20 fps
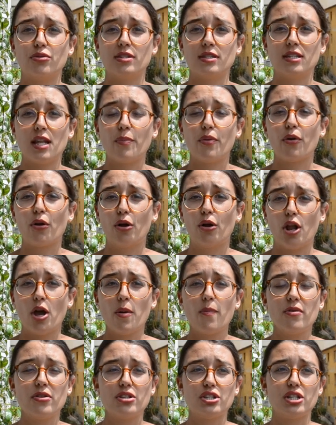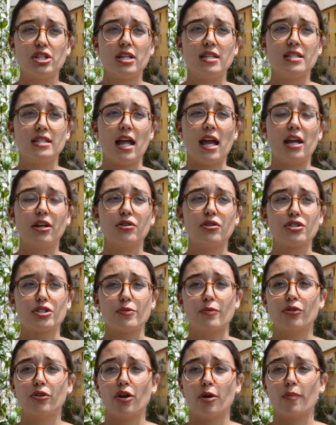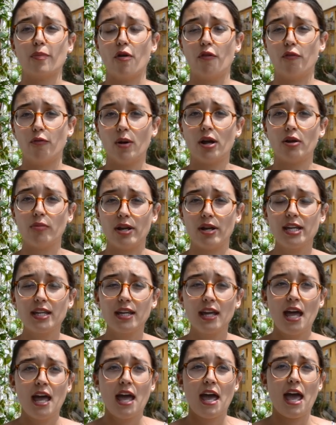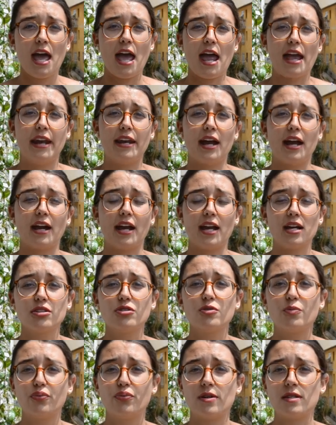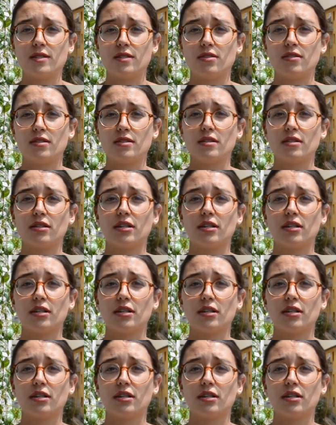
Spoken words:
Snapper Club, which is like a summer camp of 1 week, and I had to present